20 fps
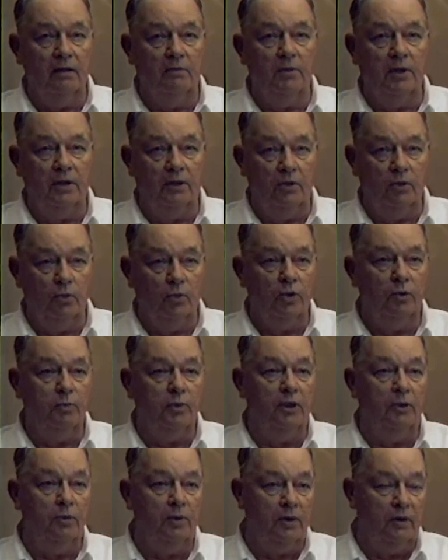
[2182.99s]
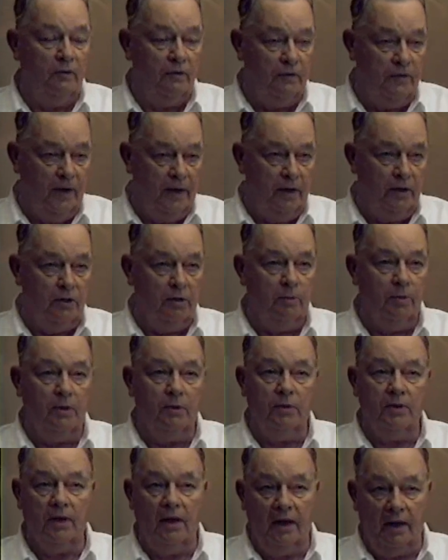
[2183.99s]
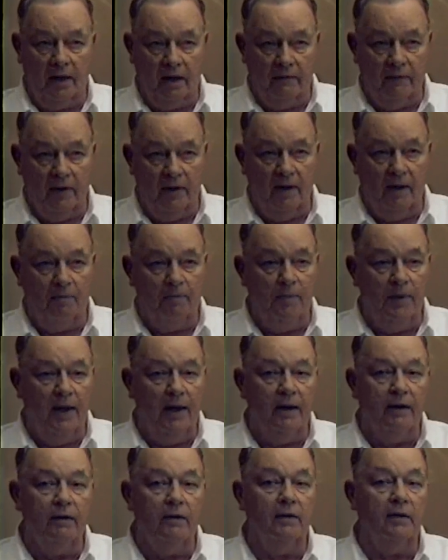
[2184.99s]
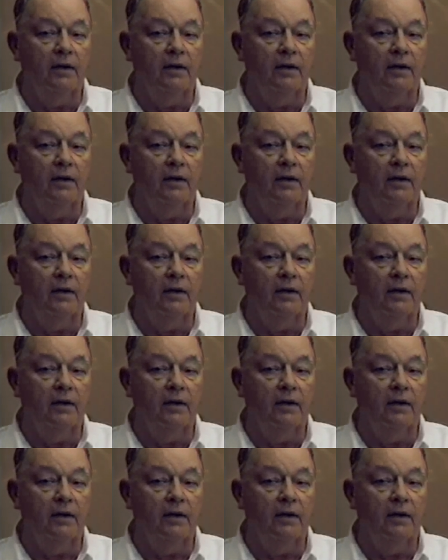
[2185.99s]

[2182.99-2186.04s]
I mean, you would be when you finished it, but it was a heck of a lot better.